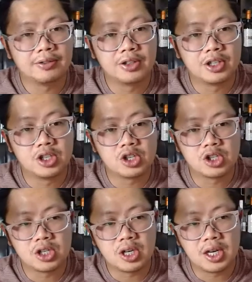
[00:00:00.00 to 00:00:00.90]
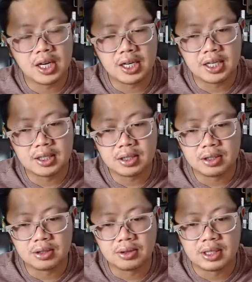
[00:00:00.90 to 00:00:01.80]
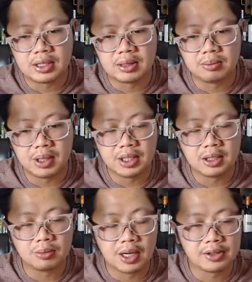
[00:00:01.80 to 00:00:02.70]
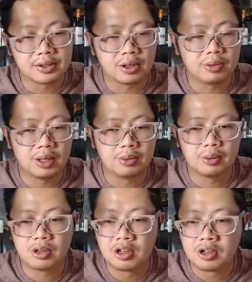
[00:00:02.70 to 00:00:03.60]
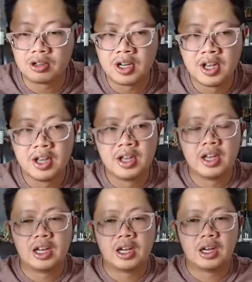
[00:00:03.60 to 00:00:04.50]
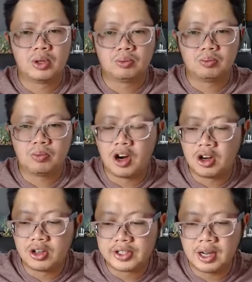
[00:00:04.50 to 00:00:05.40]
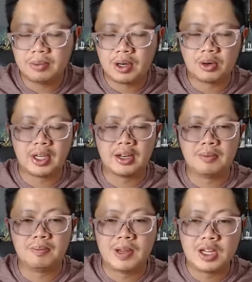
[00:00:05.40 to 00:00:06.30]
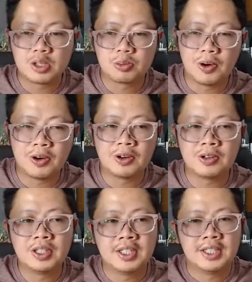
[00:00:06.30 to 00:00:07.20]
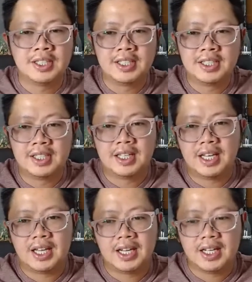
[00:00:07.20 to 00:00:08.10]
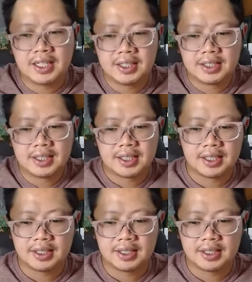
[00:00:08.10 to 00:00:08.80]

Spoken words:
footage into the media browser on Premiere Pro. It would pause up, I would get a beach ball, and